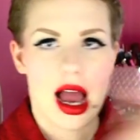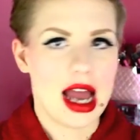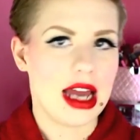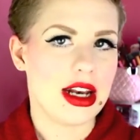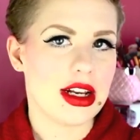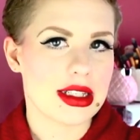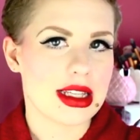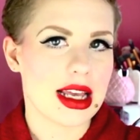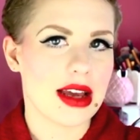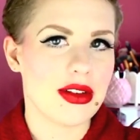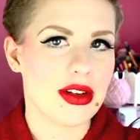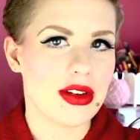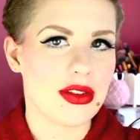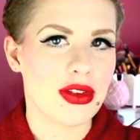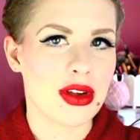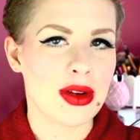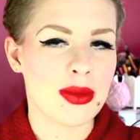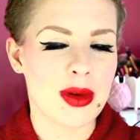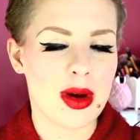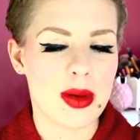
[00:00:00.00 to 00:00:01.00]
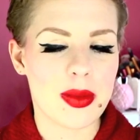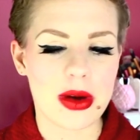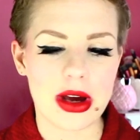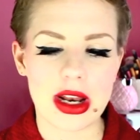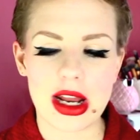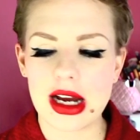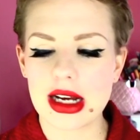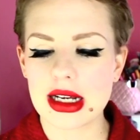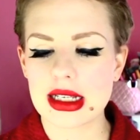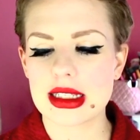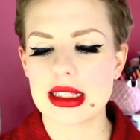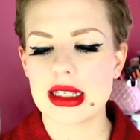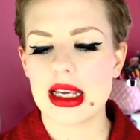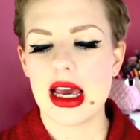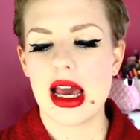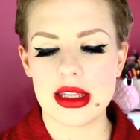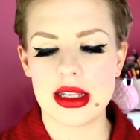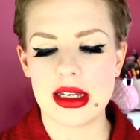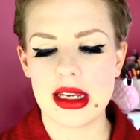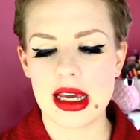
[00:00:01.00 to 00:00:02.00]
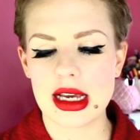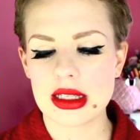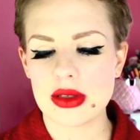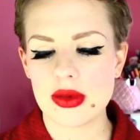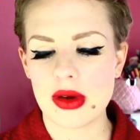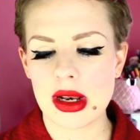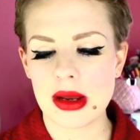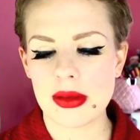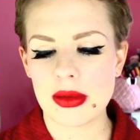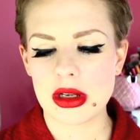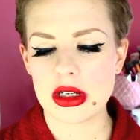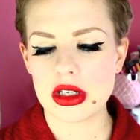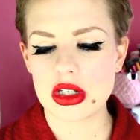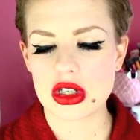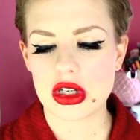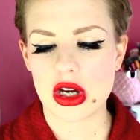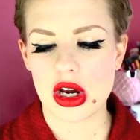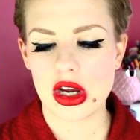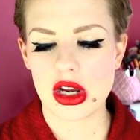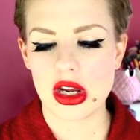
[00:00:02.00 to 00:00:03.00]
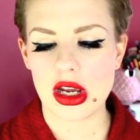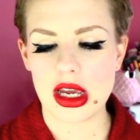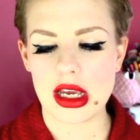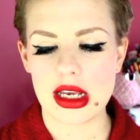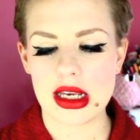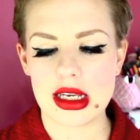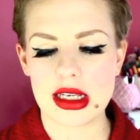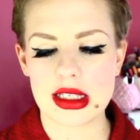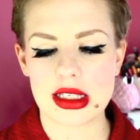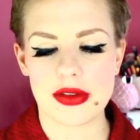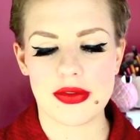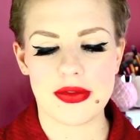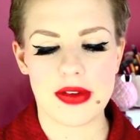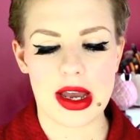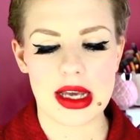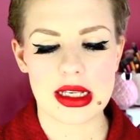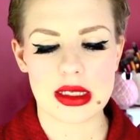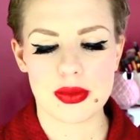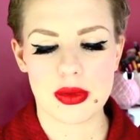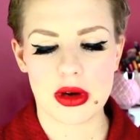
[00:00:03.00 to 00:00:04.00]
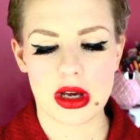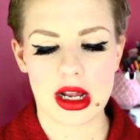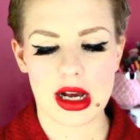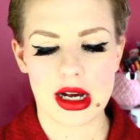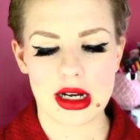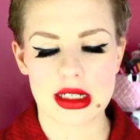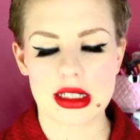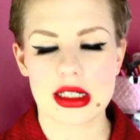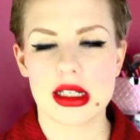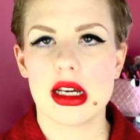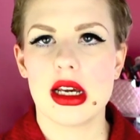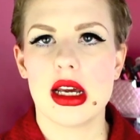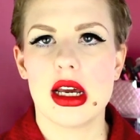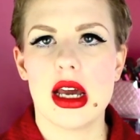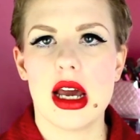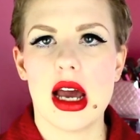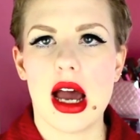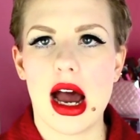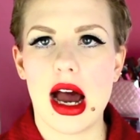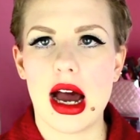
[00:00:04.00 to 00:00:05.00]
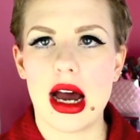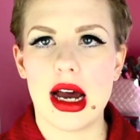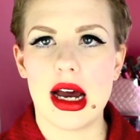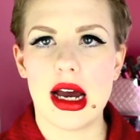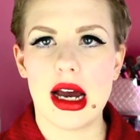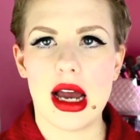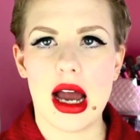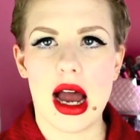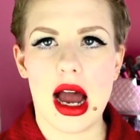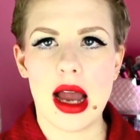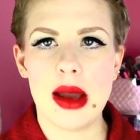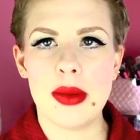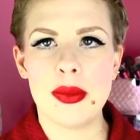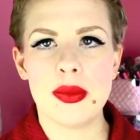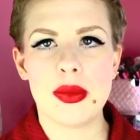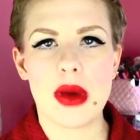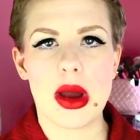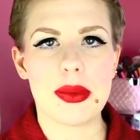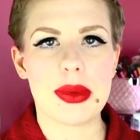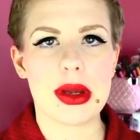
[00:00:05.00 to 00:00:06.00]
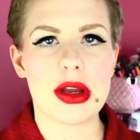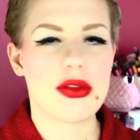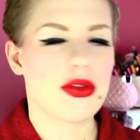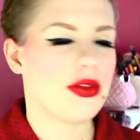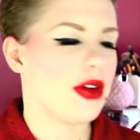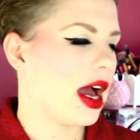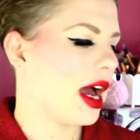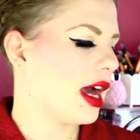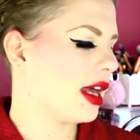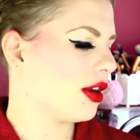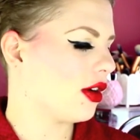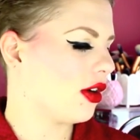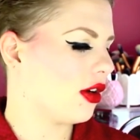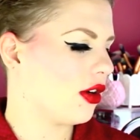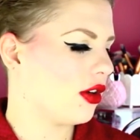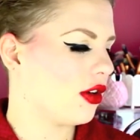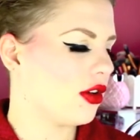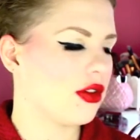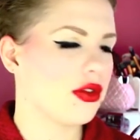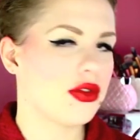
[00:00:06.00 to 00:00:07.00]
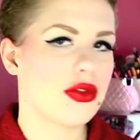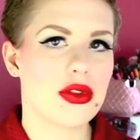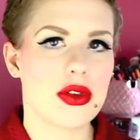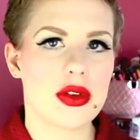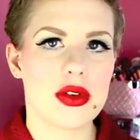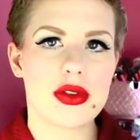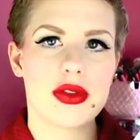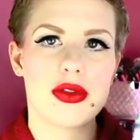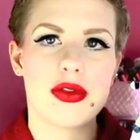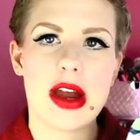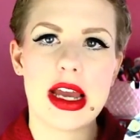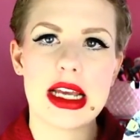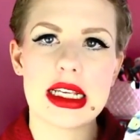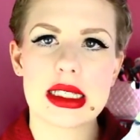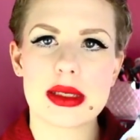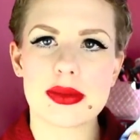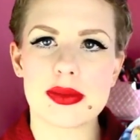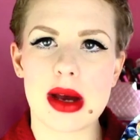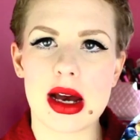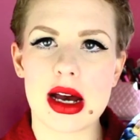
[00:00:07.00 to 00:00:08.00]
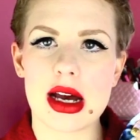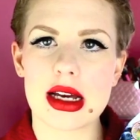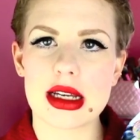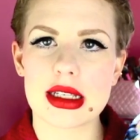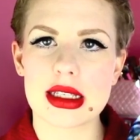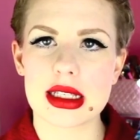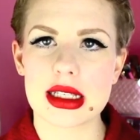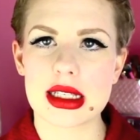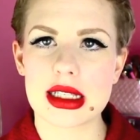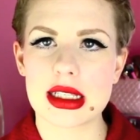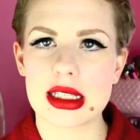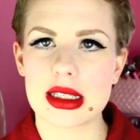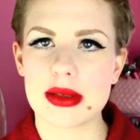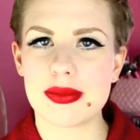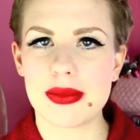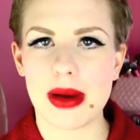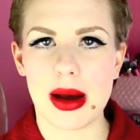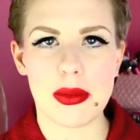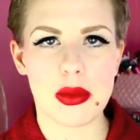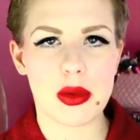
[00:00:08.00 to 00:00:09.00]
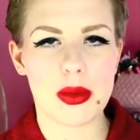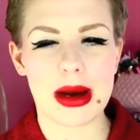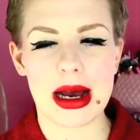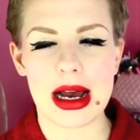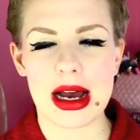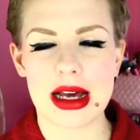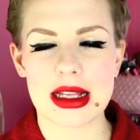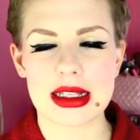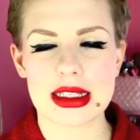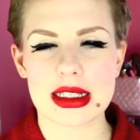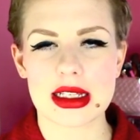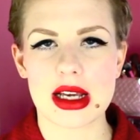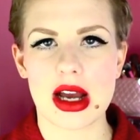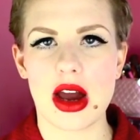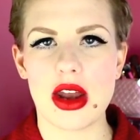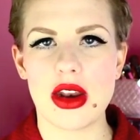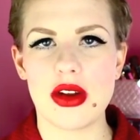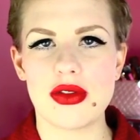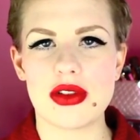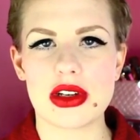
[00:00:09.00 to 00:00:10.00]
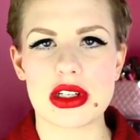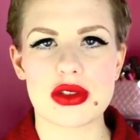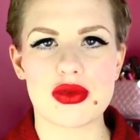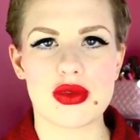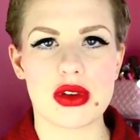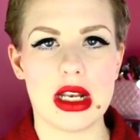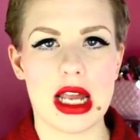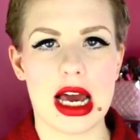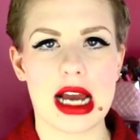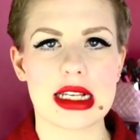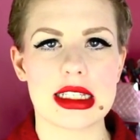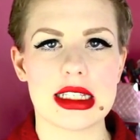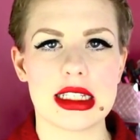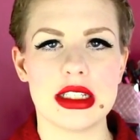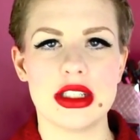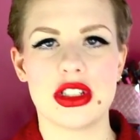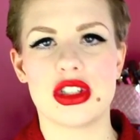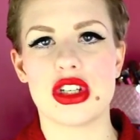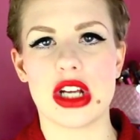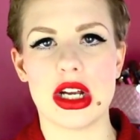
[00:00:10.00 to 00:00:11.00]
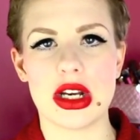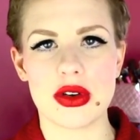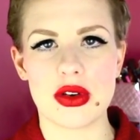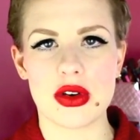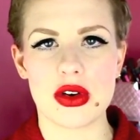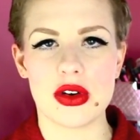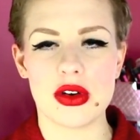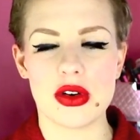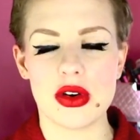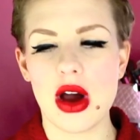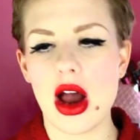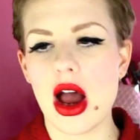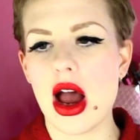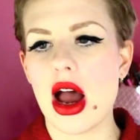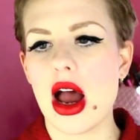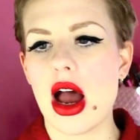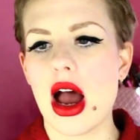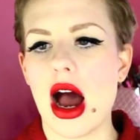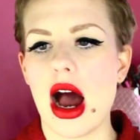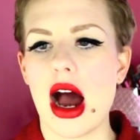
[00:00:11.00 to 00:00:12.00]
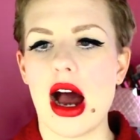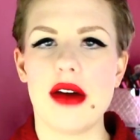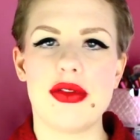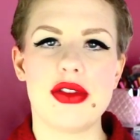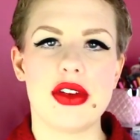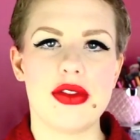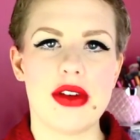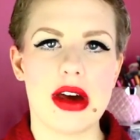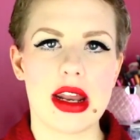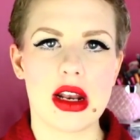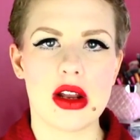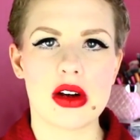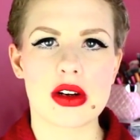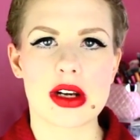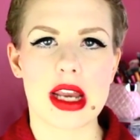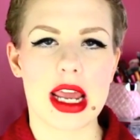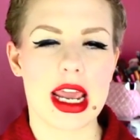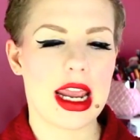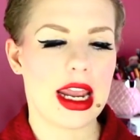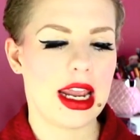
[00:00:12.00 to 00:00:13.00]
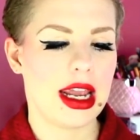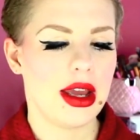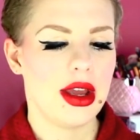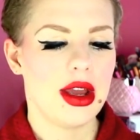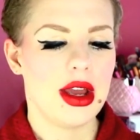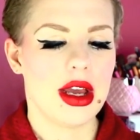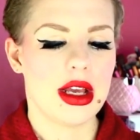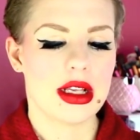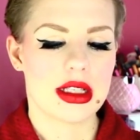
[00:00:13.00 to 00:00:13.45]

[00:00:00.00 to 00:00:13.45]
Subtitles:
I just have a few more products. The next one I'm going to show you is a face product. I'm a big fan of face masks, bubble baths, kind of just relaxing in general after you've had a long day.